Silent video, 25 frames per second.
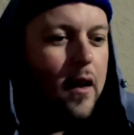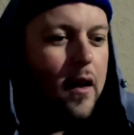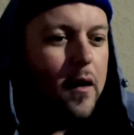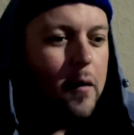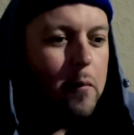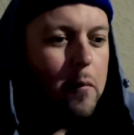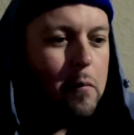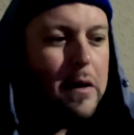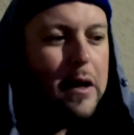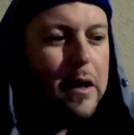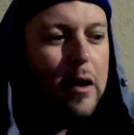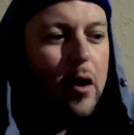
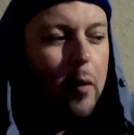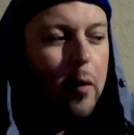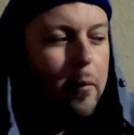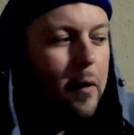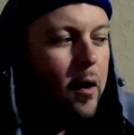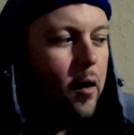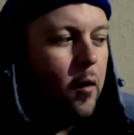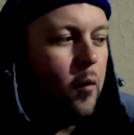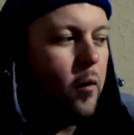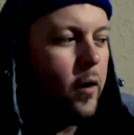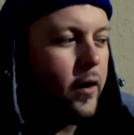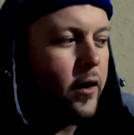meal,
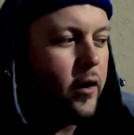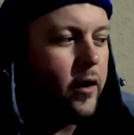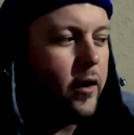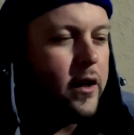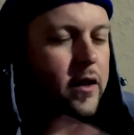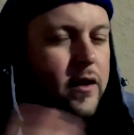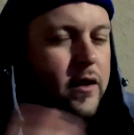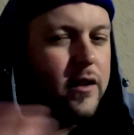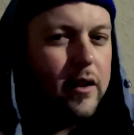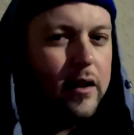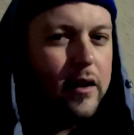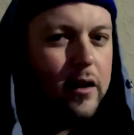but when you
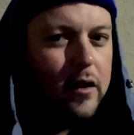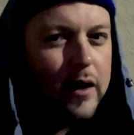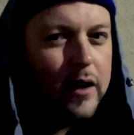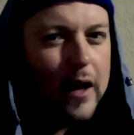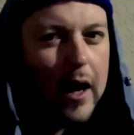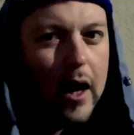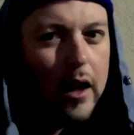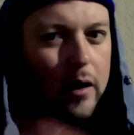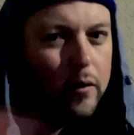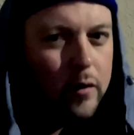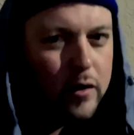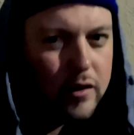consider
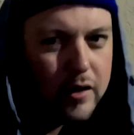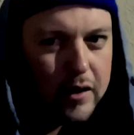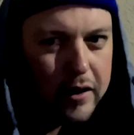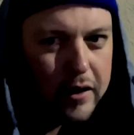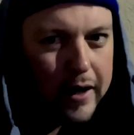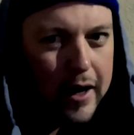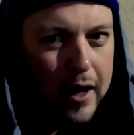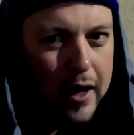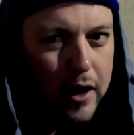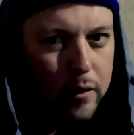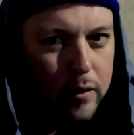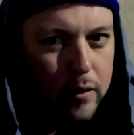calories in,
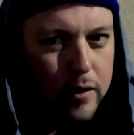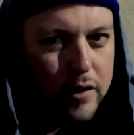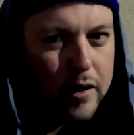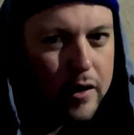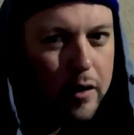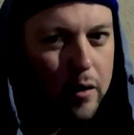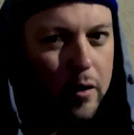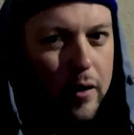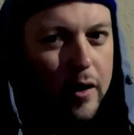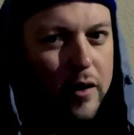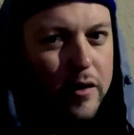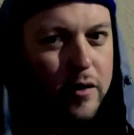calories
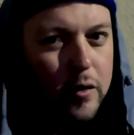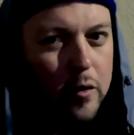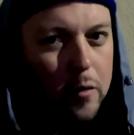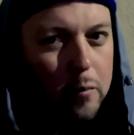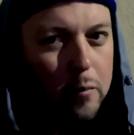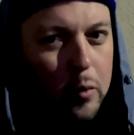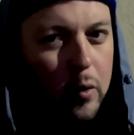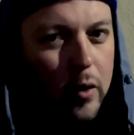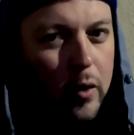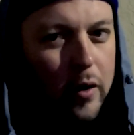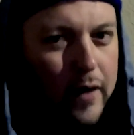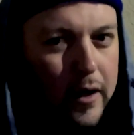out at a certain
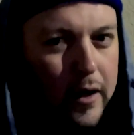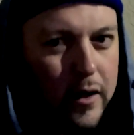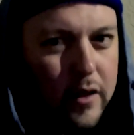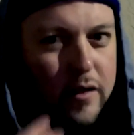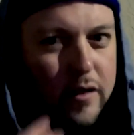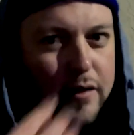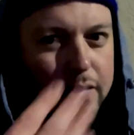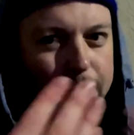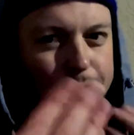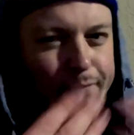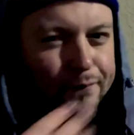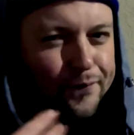point, that's
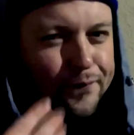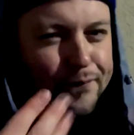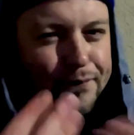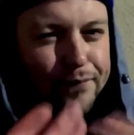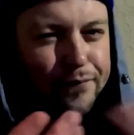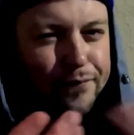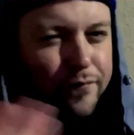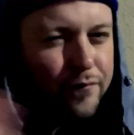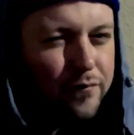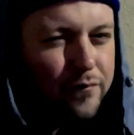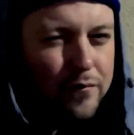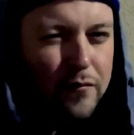
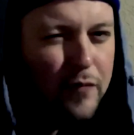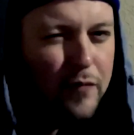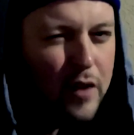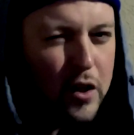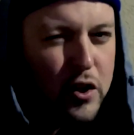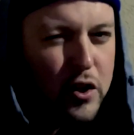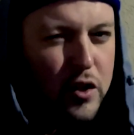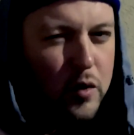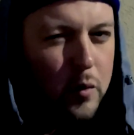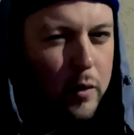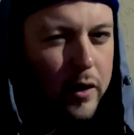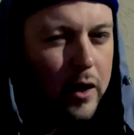
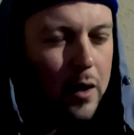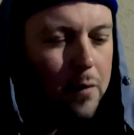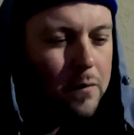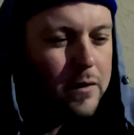just what it comes